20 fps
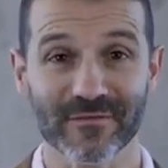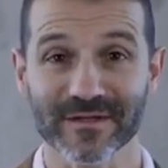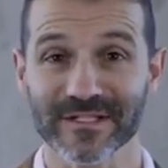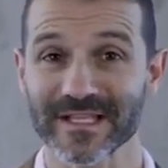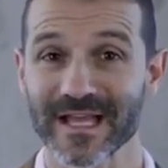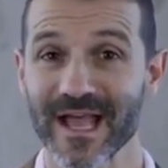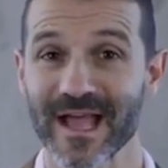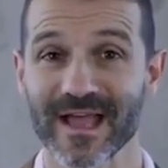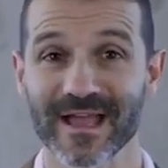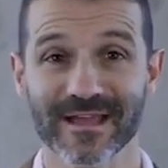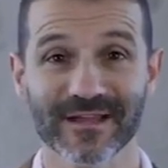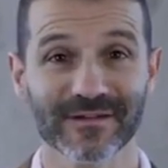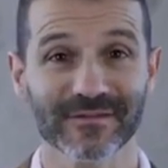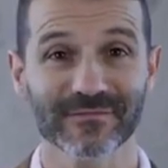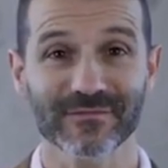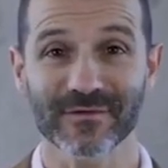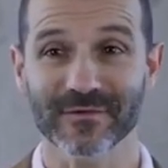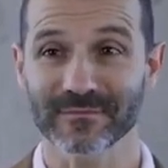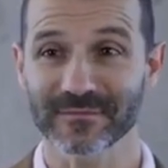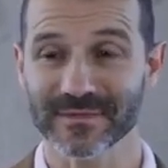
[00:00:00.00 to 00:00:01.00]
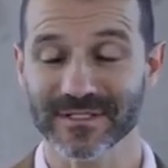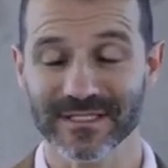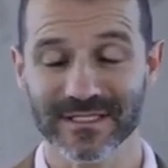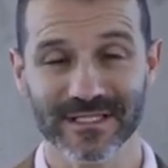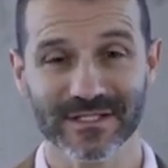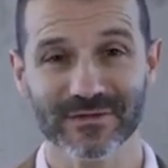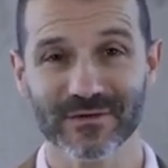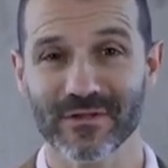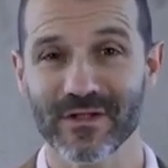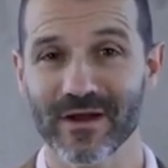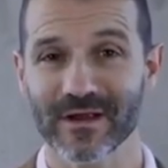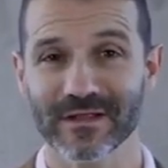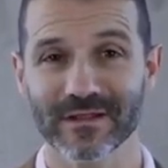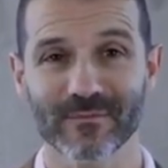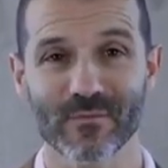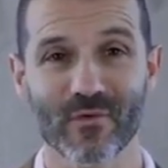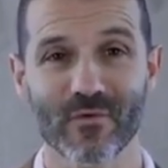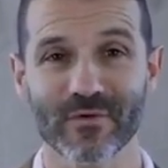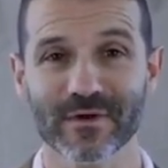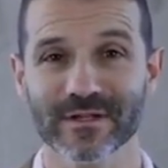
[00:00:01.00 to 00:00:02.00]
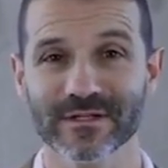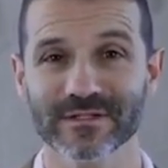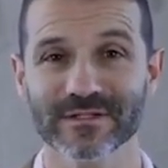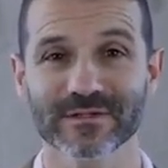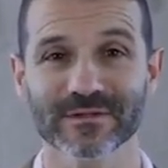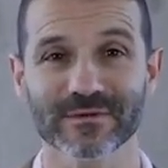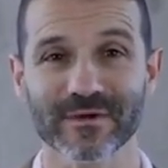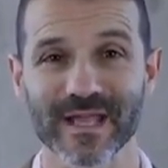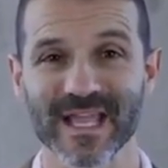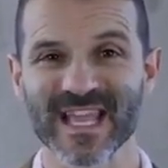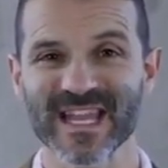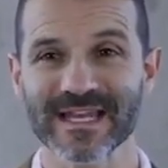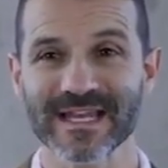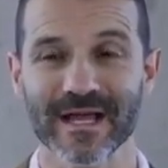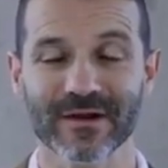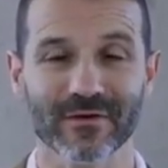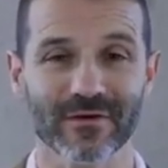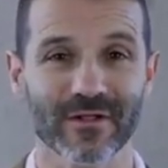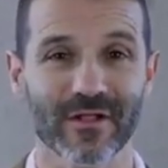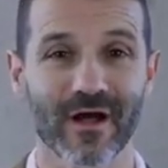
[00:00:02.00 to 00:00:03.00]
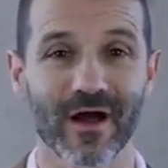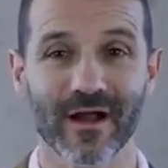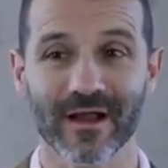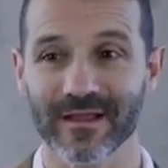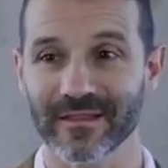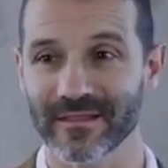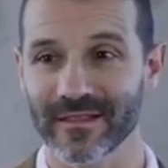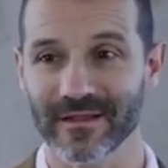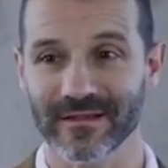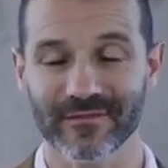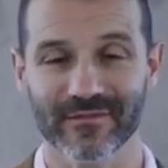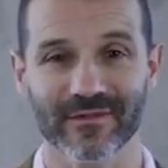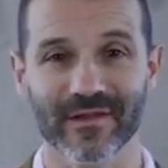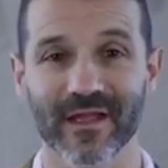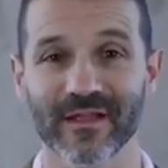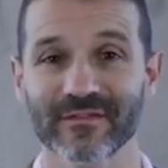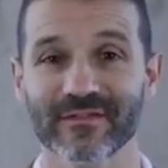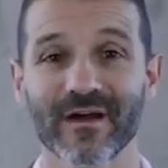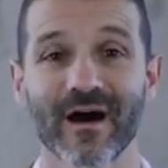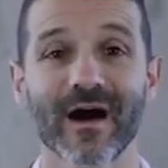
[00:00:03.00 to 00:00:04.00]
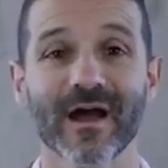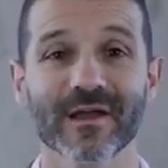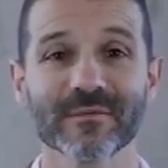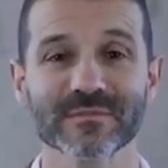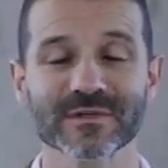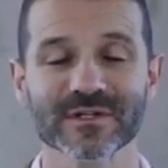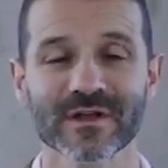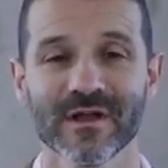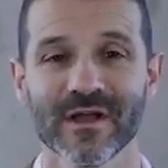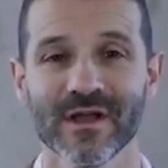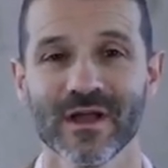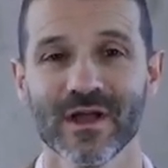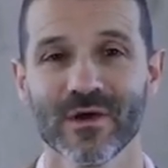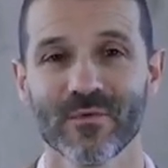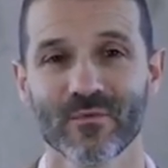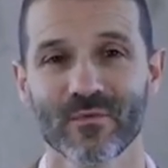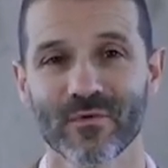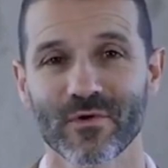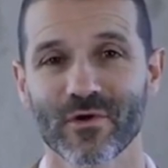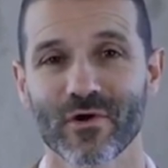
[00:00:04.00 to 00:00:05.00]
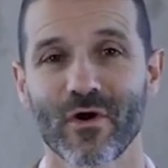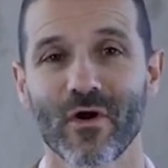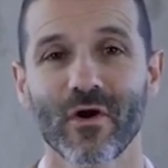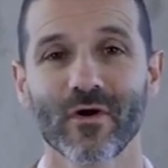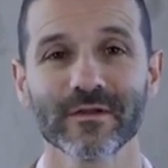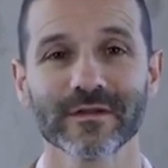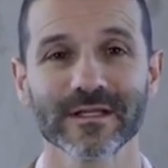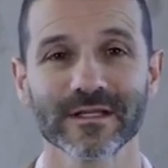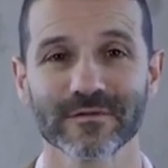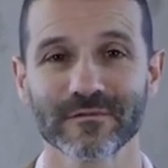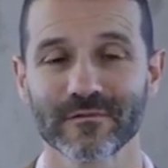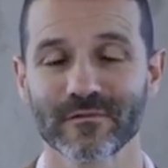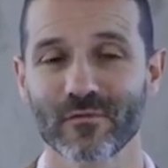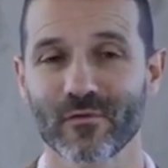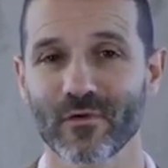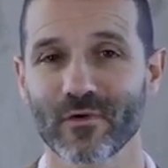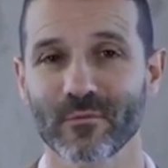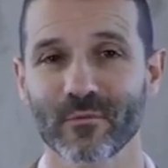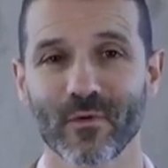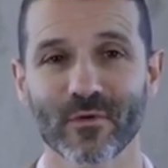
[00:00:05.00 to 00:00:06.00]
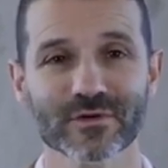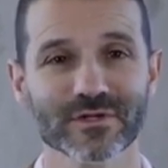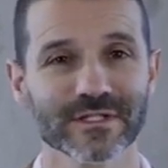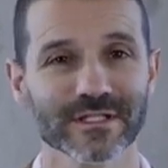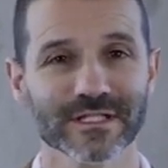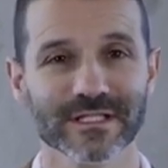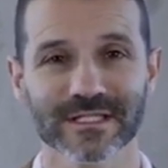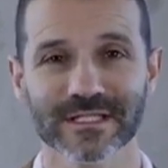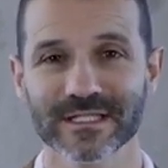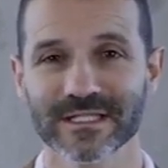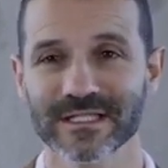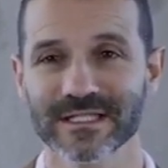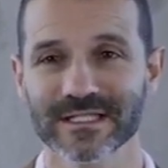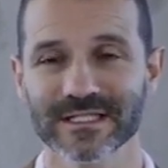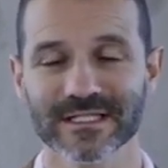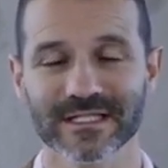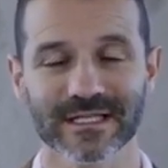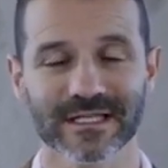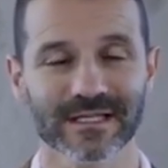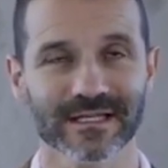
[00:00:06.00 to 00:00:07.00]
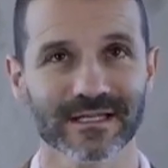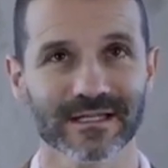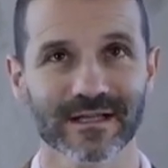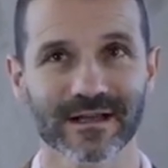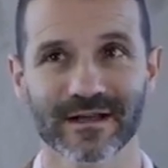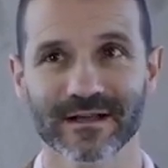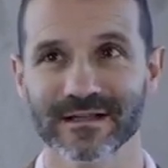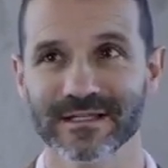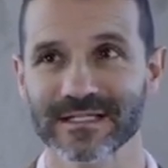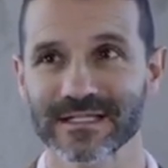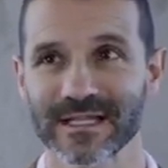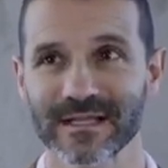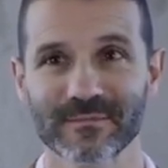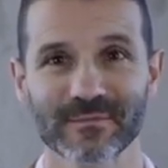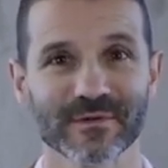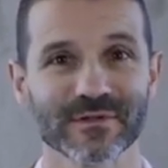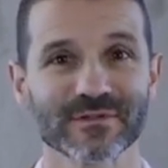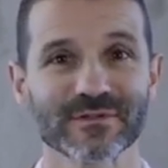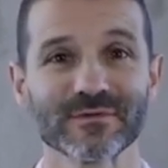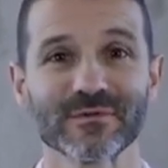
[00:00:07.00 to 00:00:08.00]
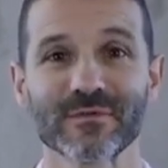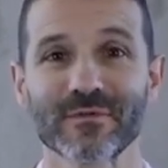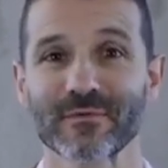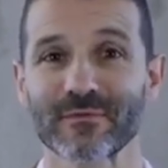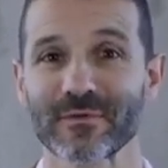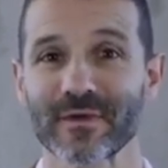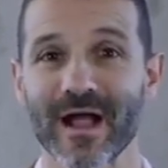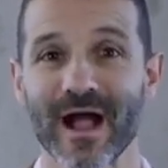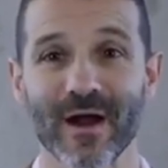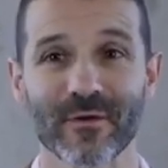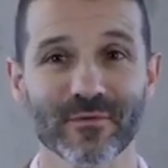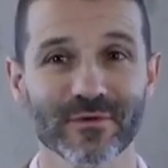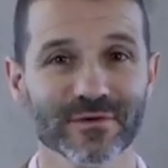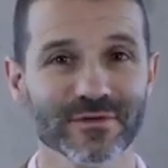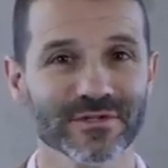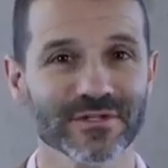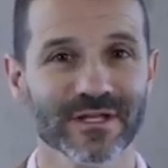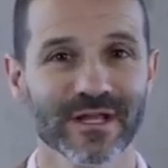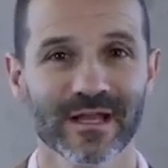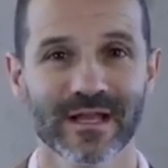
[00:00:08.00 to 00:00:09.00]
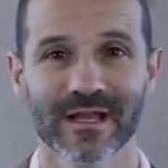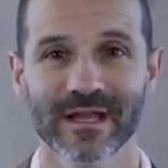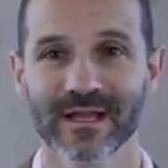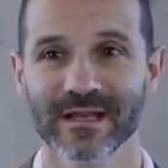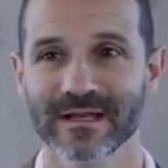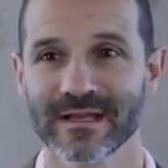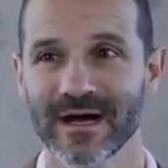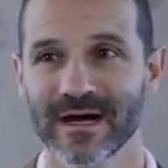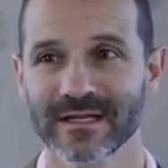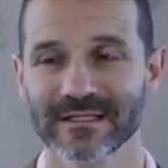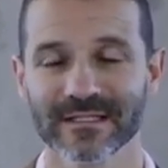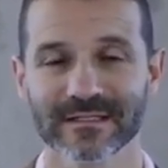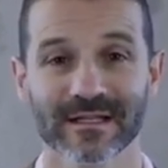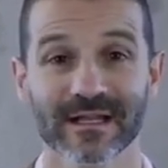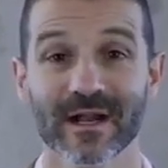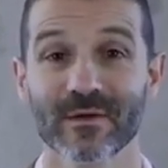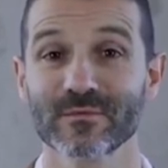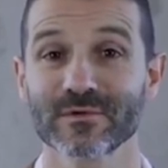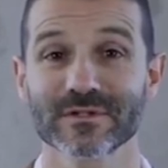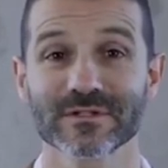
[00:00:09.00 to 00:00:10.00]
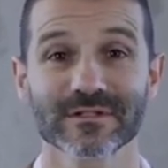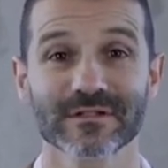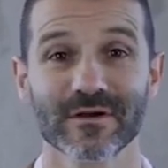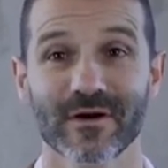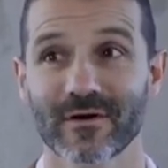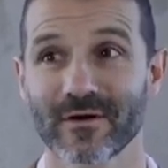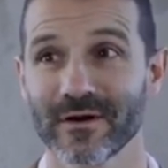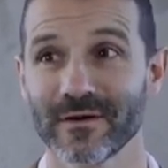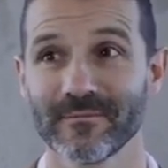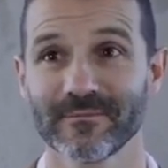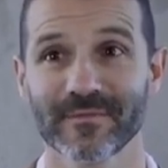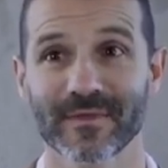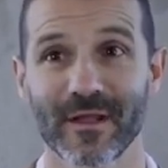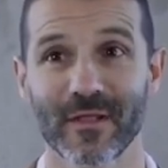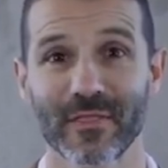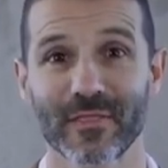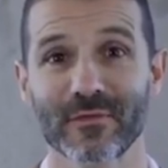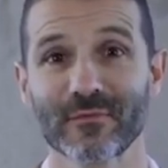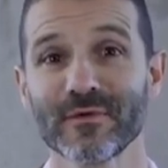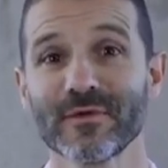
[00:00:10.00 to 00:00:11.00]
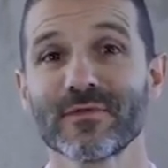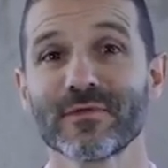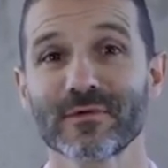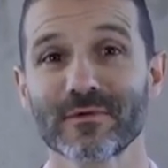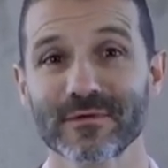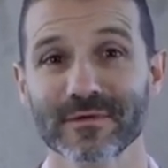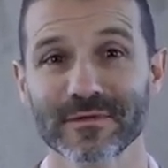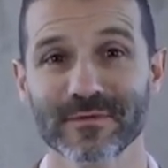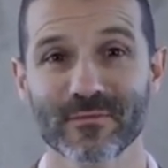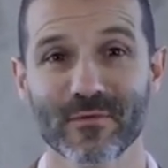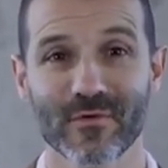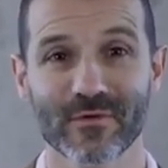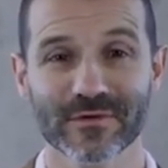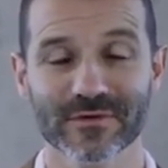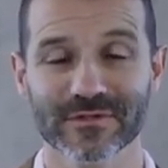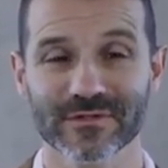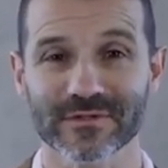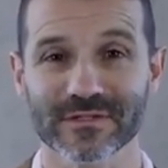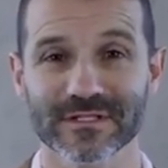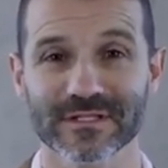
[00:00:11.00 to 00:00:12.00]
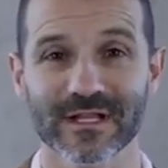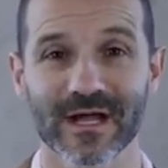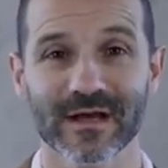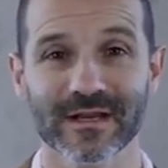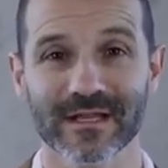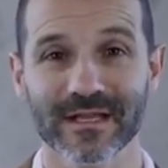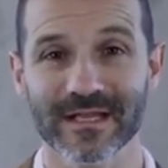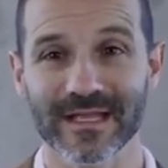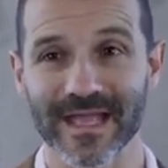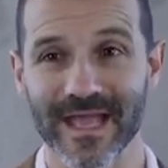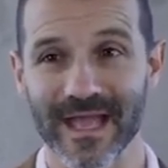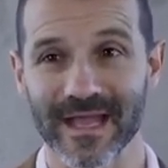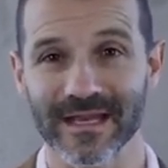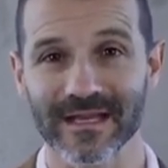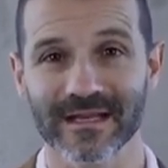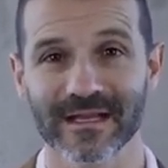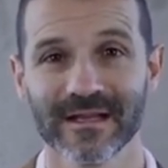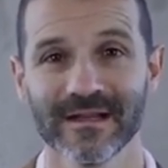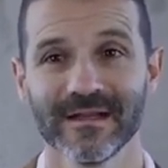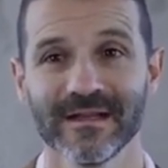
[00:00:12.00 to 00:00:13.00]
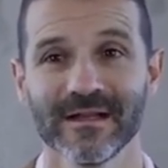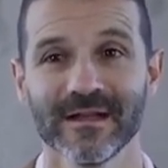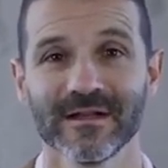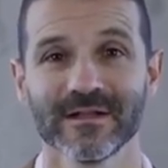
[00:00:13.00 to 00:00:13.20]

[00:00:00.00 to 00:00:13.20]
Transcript: every day from six o'clock in the morning to eight, nine o'clock. And then so at times we were called in for emergencies and uh, sleeping two, three hours at night. And then I would start at three thirty in the mornings to study again